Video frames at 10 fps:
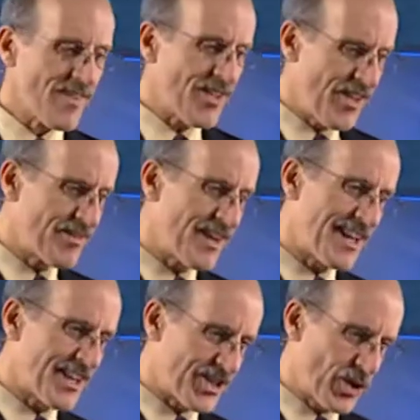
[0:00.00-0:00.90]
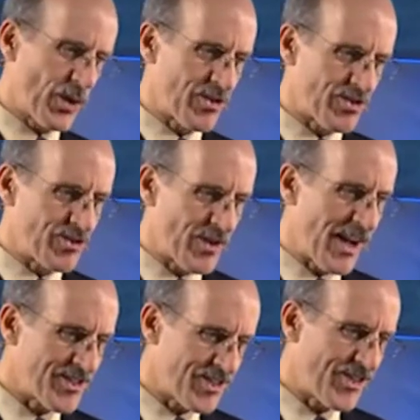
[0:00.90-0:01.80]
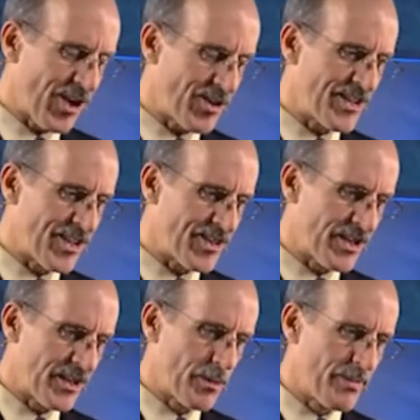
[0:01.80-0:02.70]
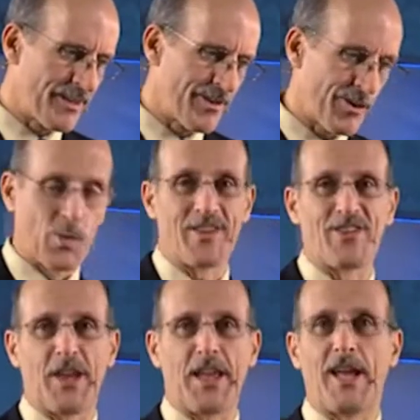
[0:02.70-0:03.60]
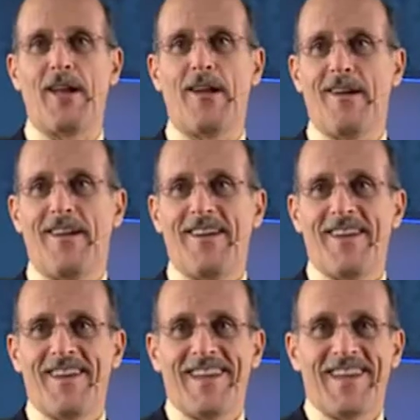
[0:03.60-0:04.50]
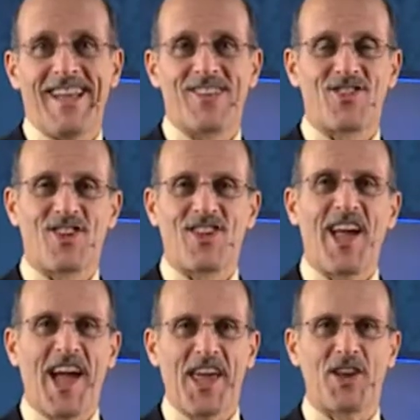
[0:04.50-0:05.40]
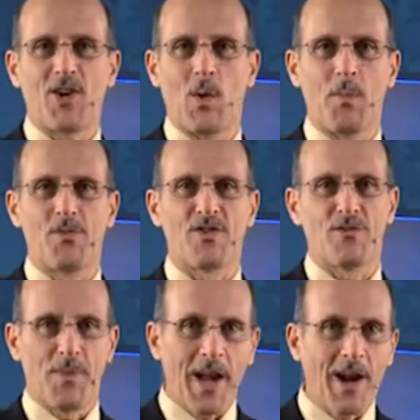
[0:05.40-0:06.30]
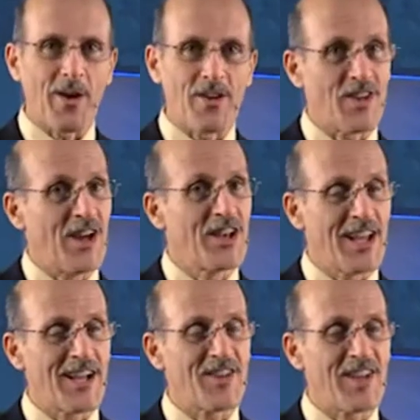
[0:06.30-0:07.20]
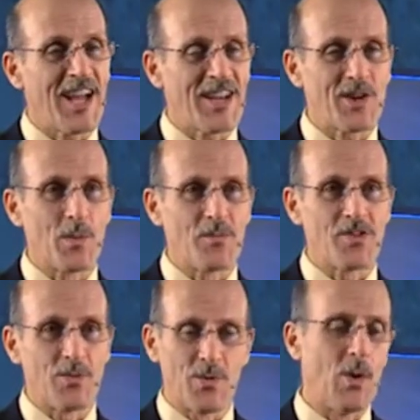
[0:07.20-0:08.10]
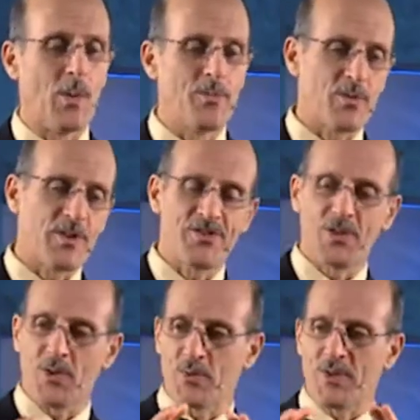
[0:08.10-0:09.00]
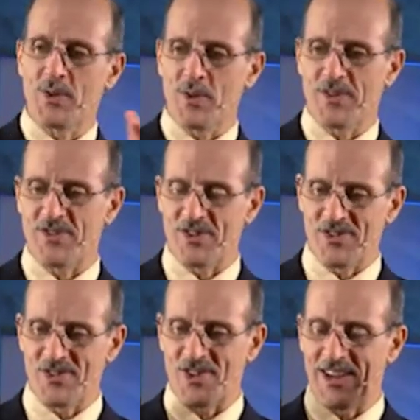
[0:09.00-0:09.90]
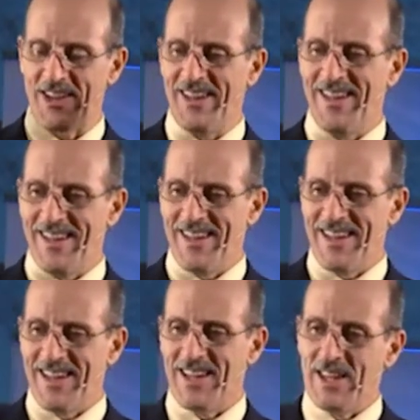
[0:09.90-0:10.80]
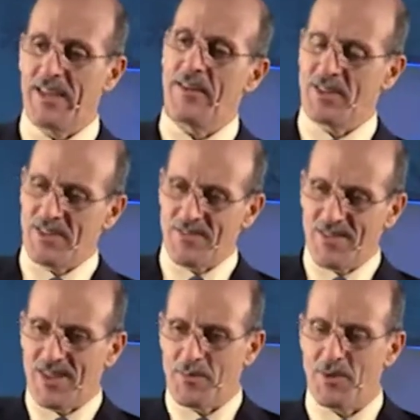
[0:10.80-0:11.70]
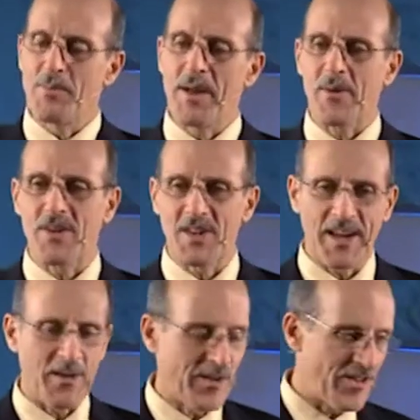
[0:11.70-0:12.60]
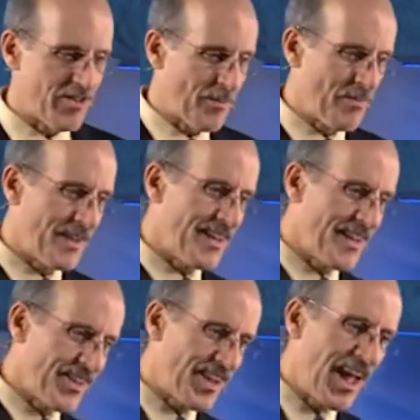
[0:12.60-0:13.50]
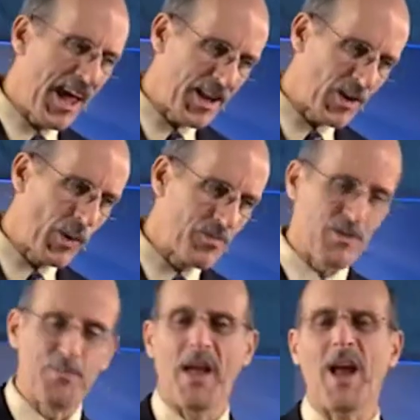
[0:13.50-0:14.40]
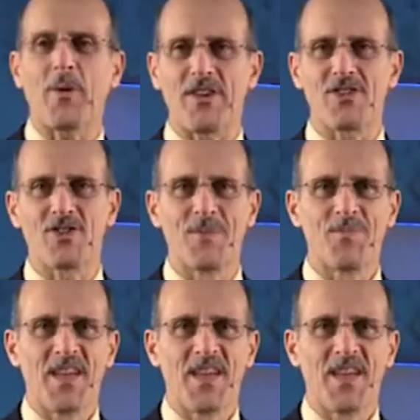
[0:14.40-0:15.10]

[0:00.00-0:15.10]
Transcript: They've got a tourist attraction there that is a little bit grisly. It's the Catacombs of Paris. Unlike the Catacombs in Rome, where it shows where the Christians uh, uh, lived and some of the burial areas, but in the Catacombs of Paris,